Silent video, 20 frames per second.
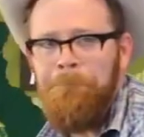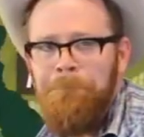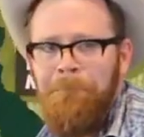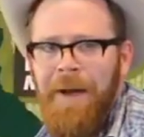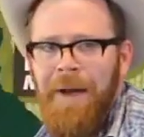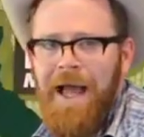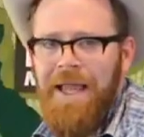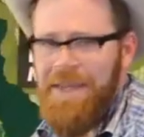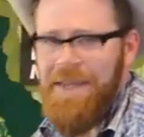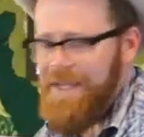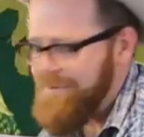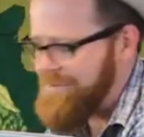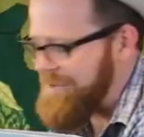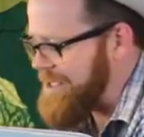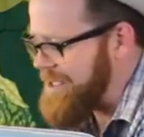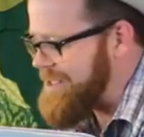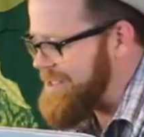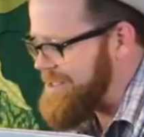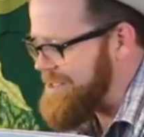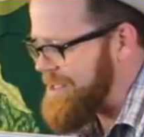I love
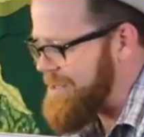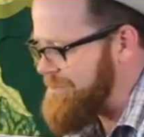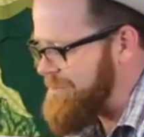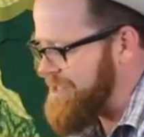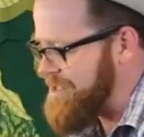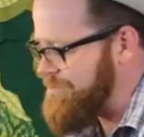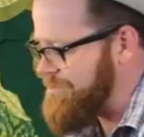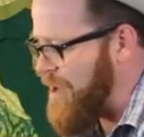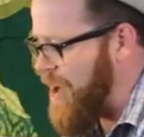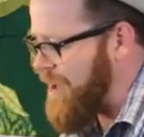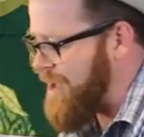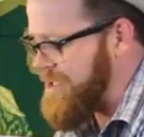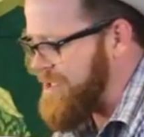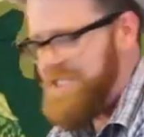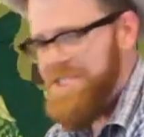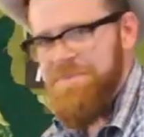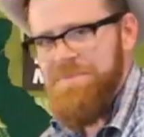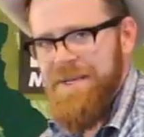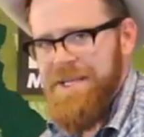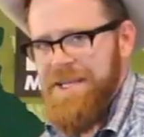getting to see Miss Molly.
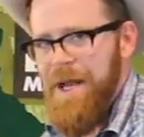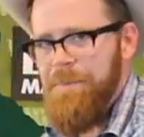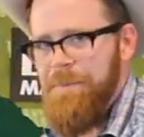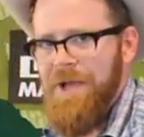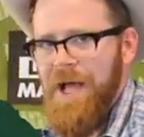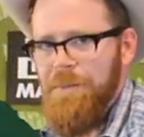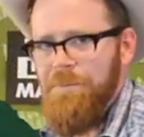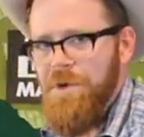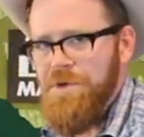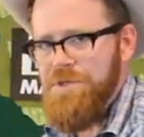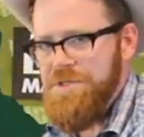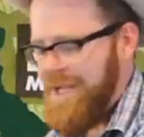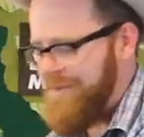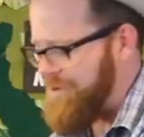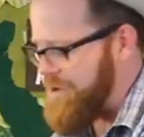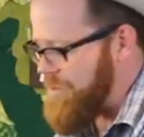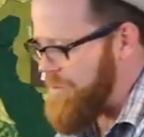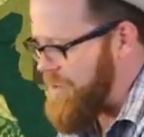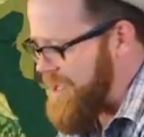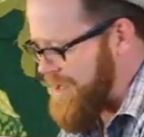She's been coming out most
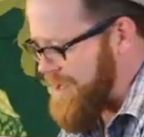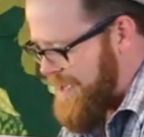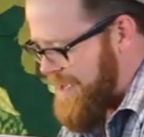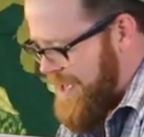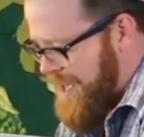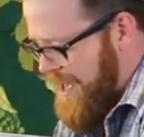every week.